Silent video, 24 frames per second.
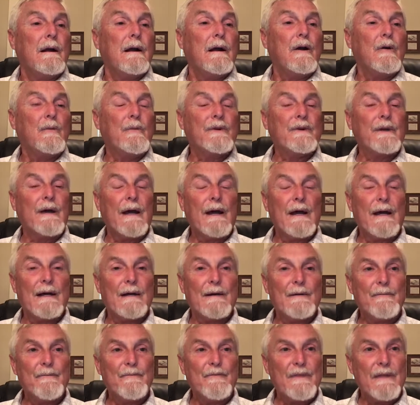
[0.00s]

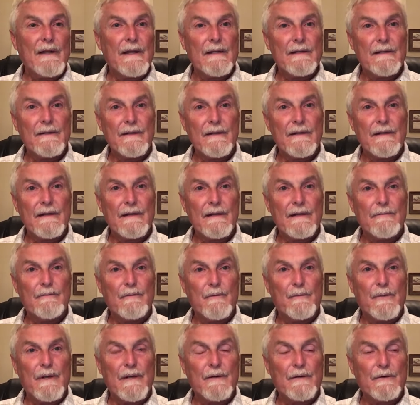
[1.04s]
Obadiah, in the
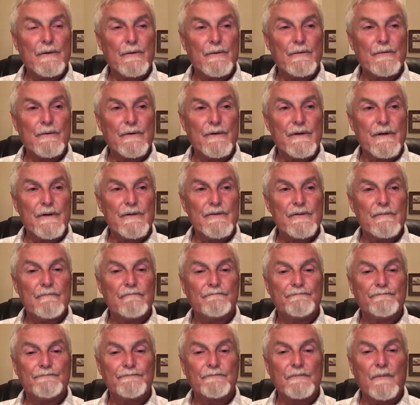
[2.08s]
rabbinical
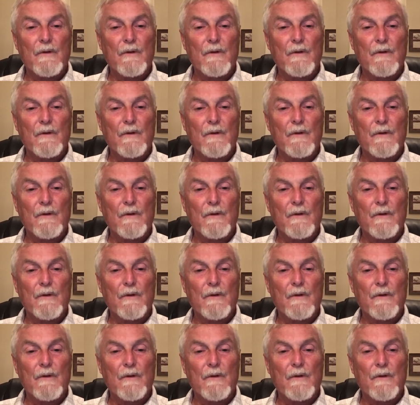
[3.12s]
tradition,